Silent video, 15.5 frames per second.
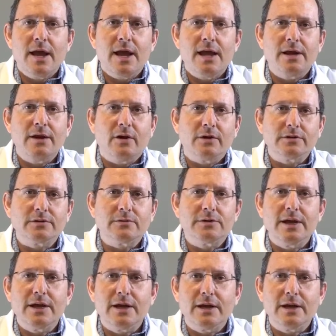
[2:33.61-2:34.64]
and also
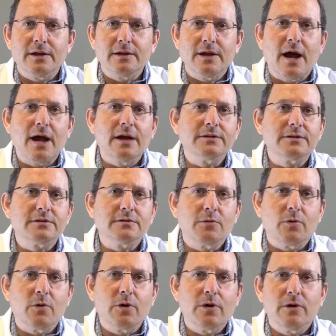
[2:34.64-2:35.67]
taking
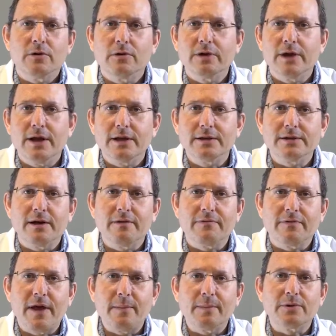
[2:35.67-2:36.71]
non-steroidal
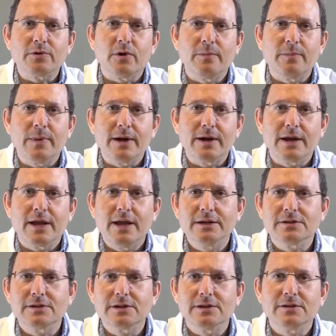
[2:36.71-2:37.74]
anti-inflammatory
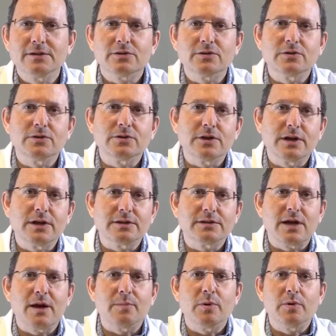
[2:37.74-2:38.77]
medications such as
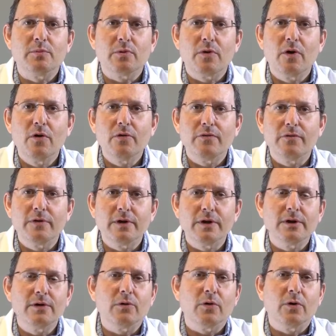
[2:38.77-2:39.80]

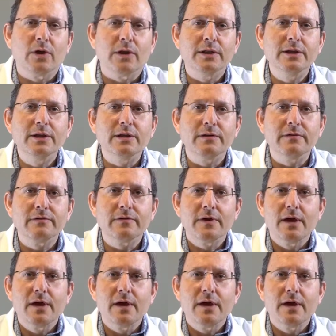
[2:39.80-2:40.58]
ibuprofen or Aleve.